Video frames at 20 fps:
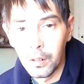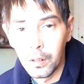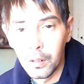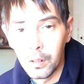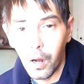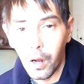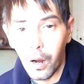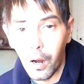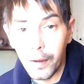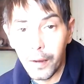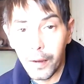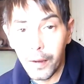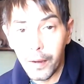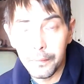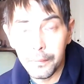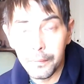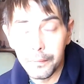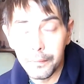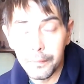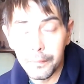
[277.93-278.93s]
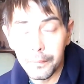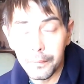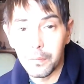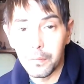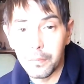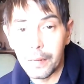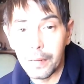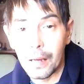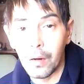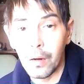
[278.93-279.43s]
Alright?
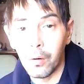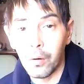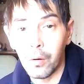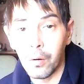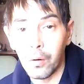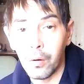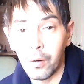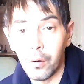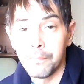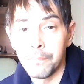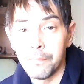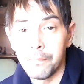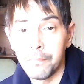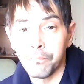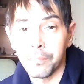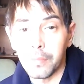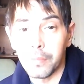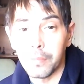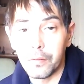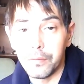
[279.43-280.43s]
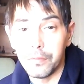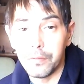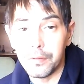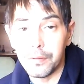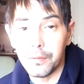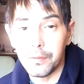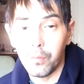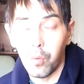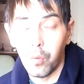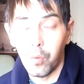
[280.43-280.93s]
Now,
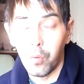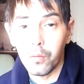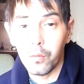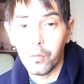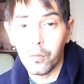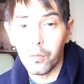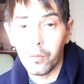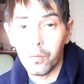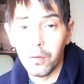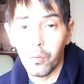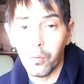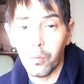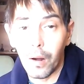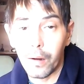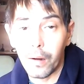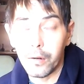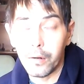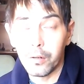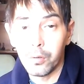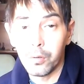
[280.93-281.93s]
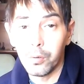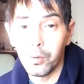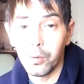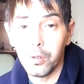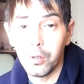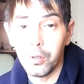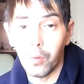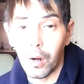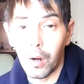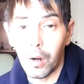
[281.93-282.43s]
what you are and who
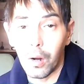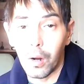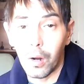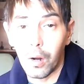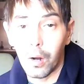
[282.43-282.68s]
you are